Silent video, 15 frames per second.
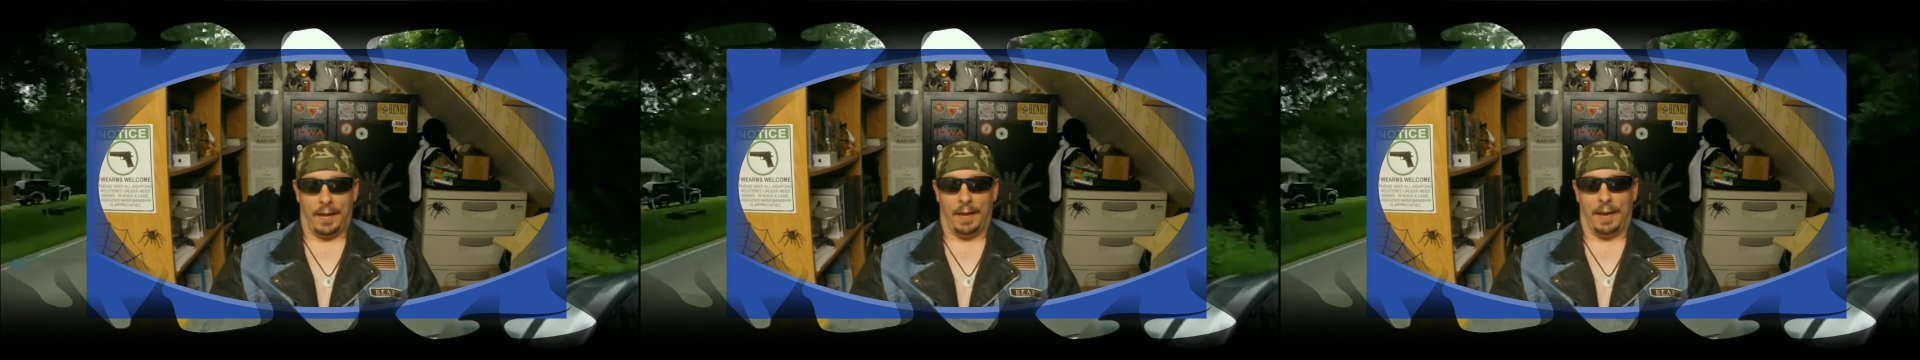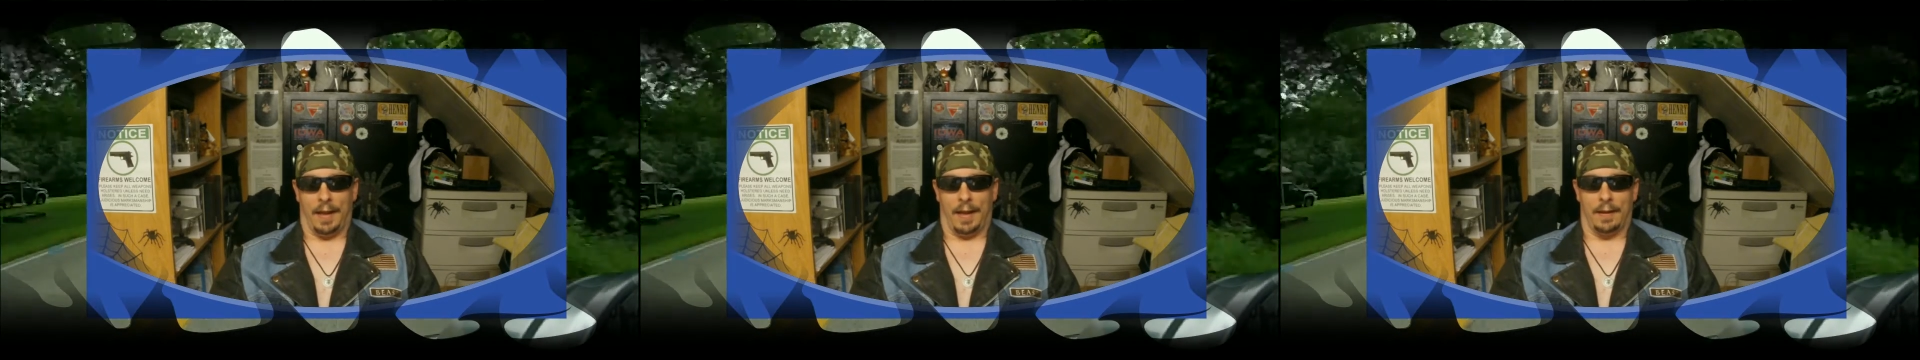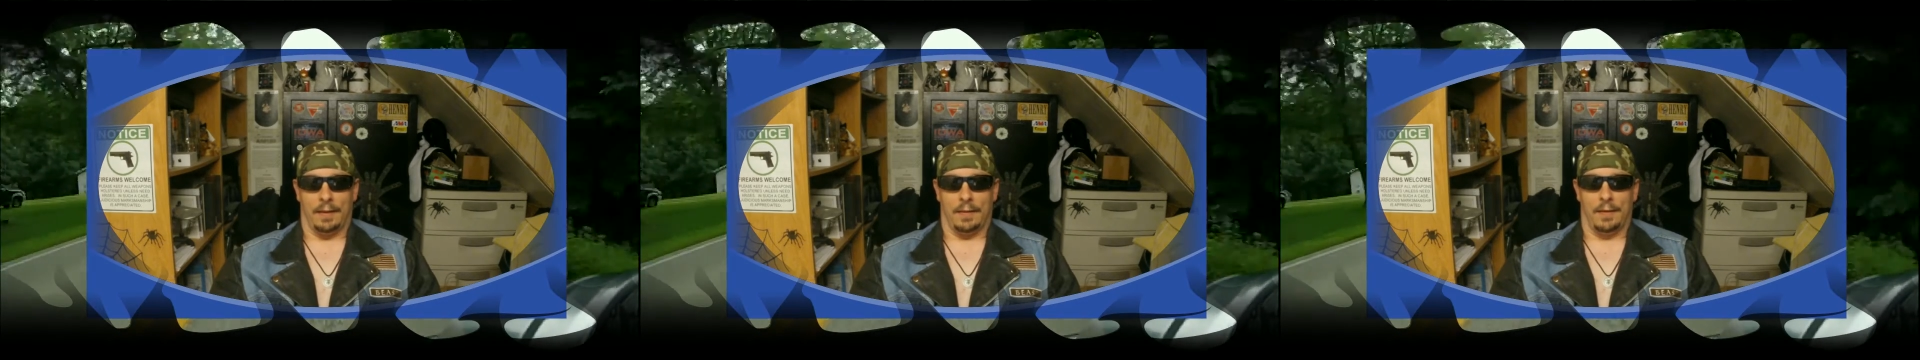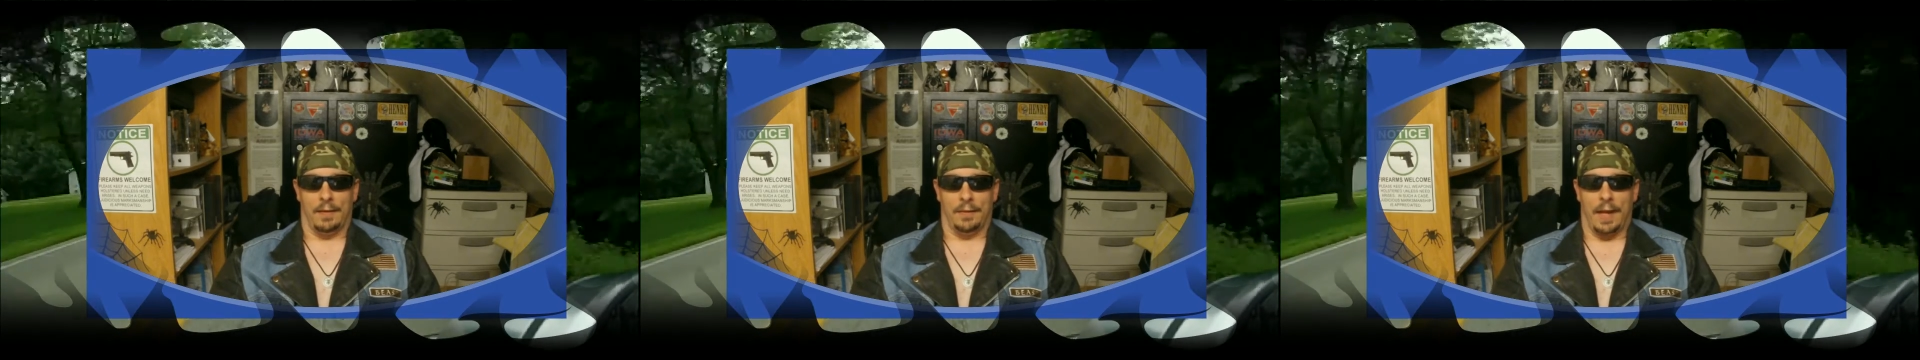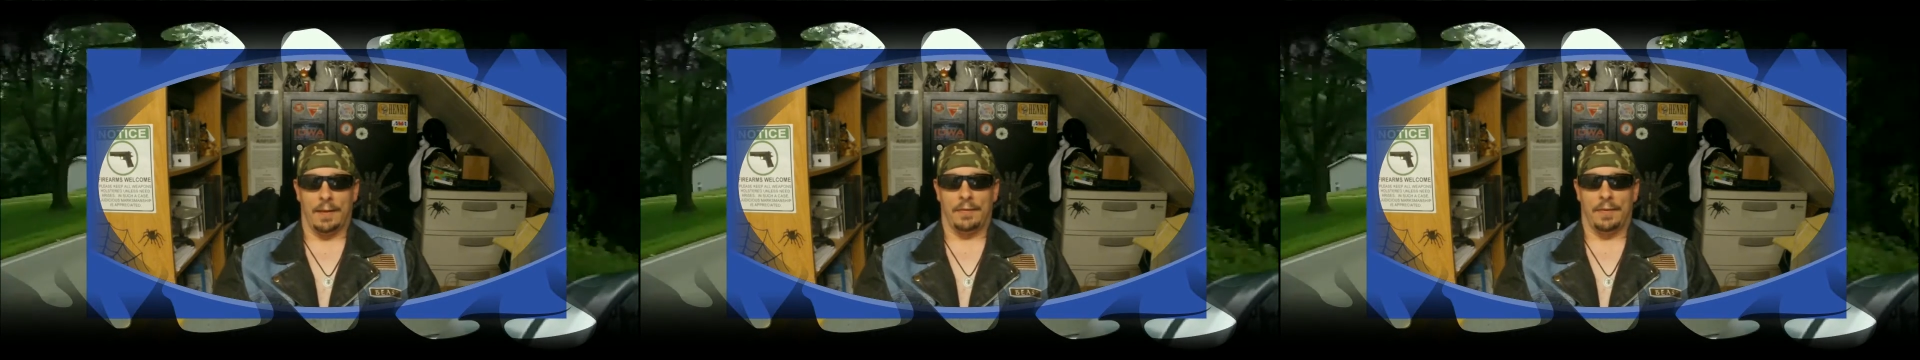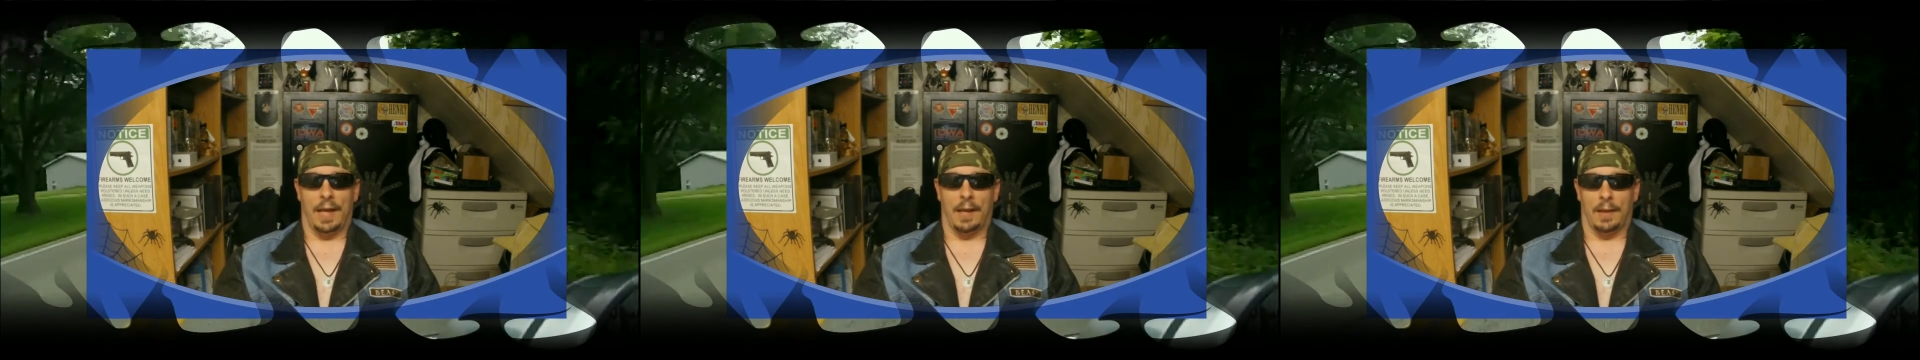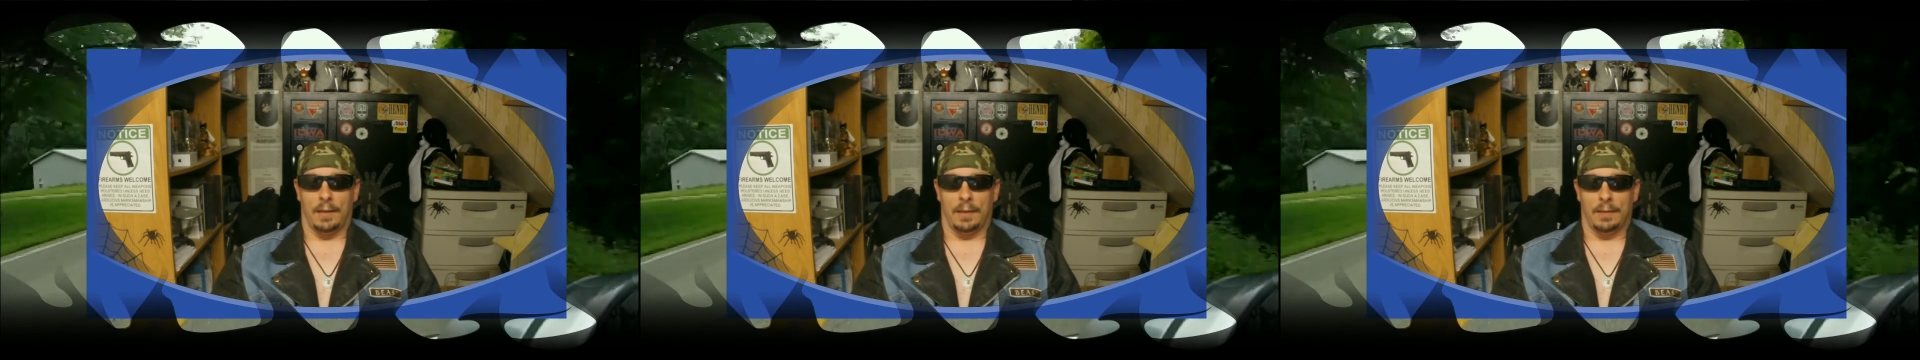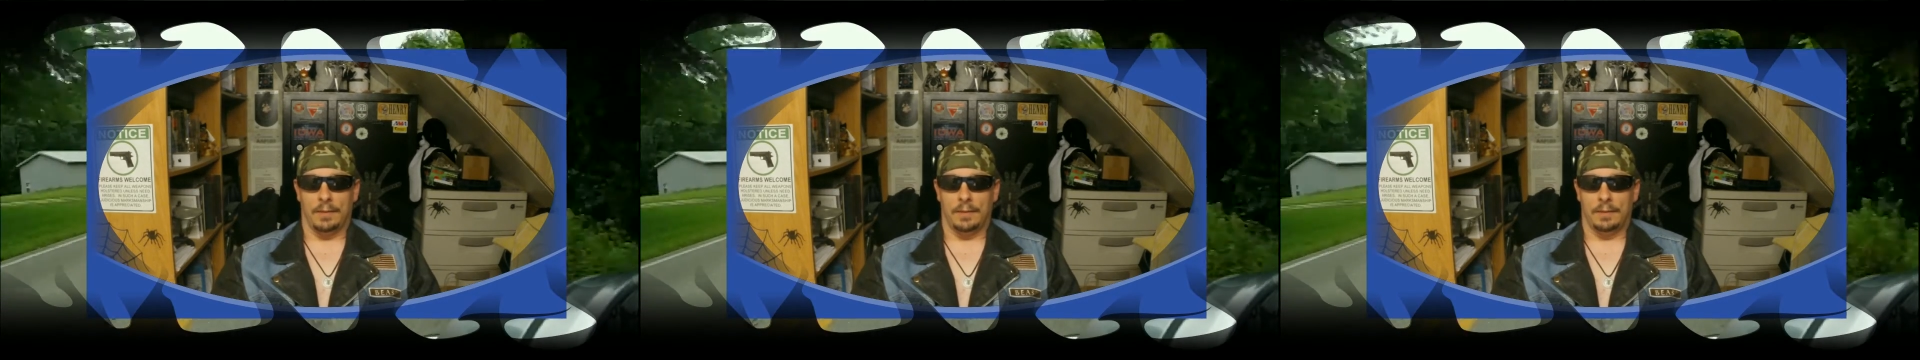and that they